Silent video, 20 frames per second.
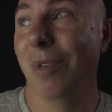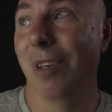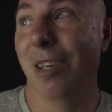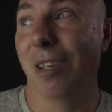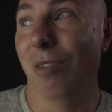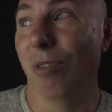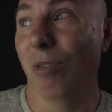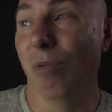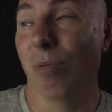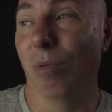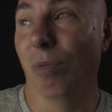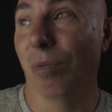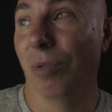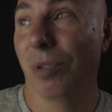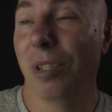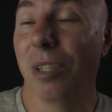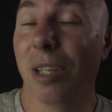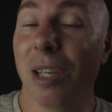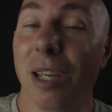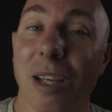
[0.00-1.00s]
you will
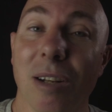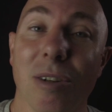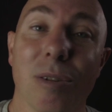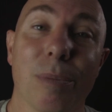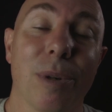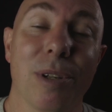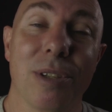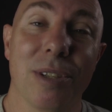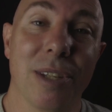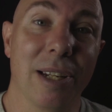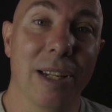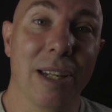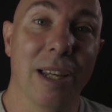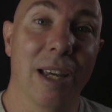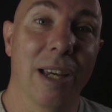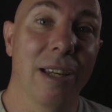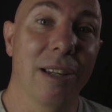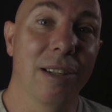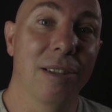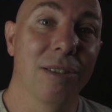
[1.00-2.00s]
see it almost any
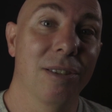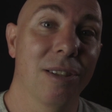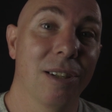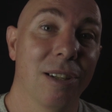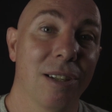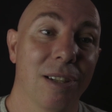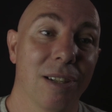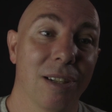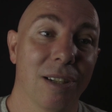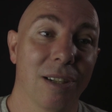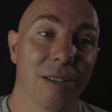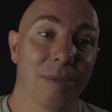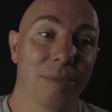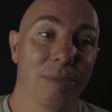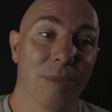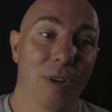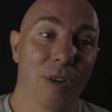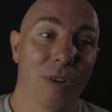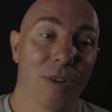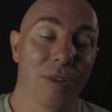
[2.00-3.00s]
age
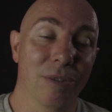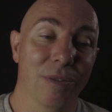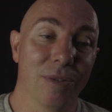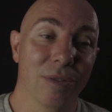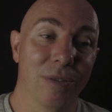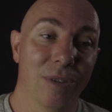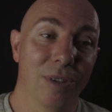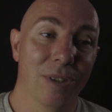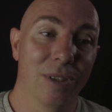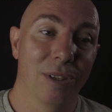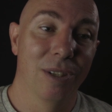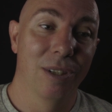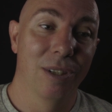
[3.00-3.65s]
of